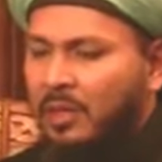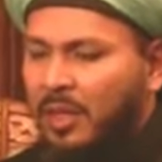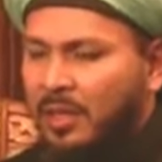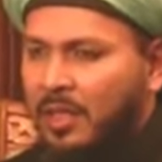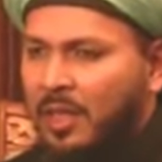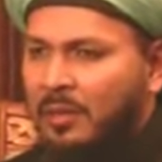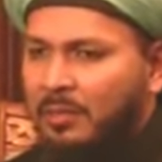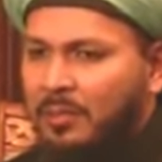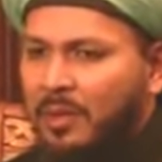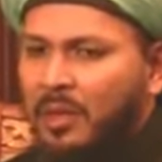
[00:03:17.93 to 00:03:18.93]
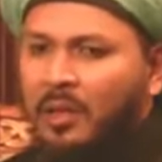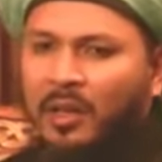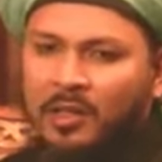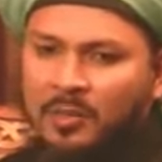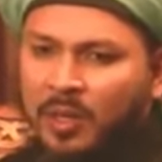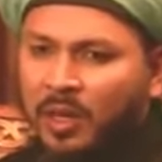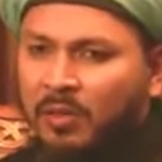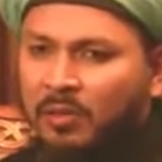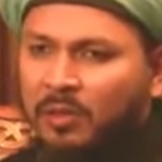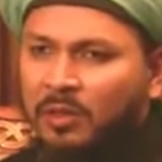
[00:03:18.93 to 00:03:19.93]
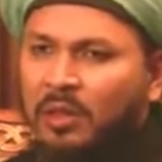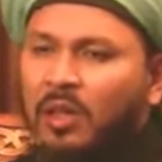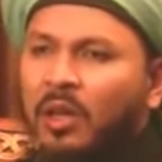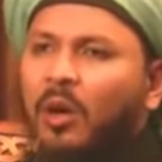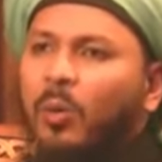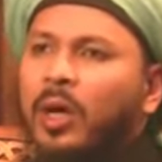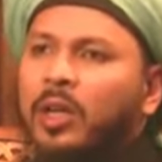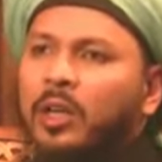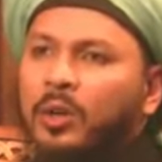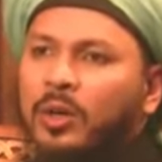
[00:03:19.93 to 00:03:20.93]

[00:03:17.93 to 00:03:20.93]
that time, yes, be careful. What are you